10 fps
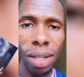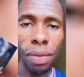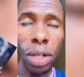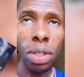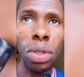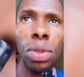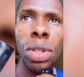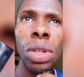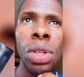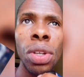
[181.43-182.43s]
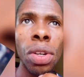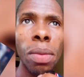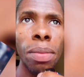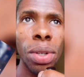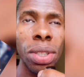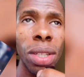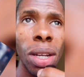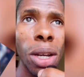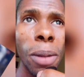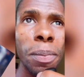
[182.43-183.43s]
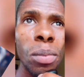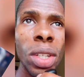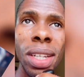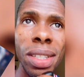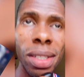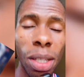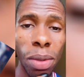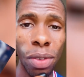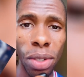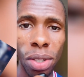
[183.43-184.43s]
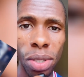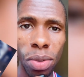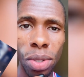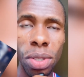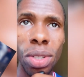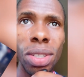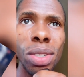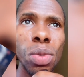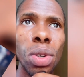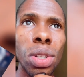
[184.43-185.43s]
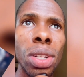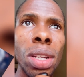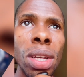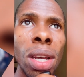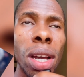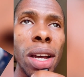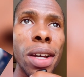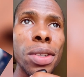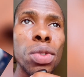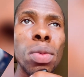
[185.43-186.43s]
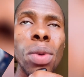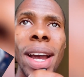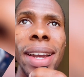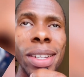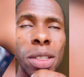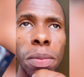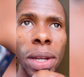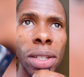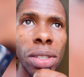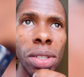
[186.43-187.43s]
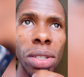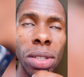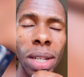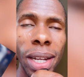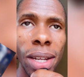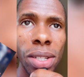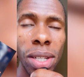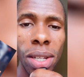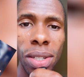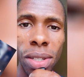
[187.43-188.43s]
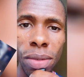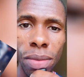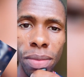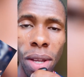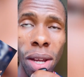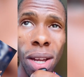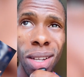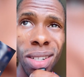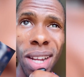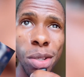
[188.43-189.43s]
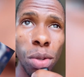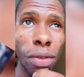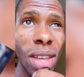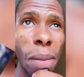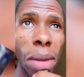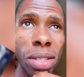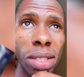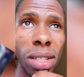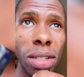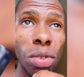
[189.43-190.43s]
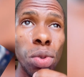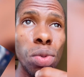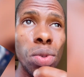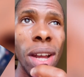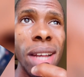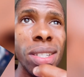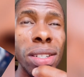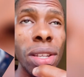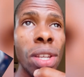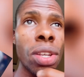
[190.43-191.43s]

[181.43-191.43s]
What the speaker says: their very low. But let's keep our fingers crossed on this one. But I expect, like I said, the likes of Ian Martin, who hasn't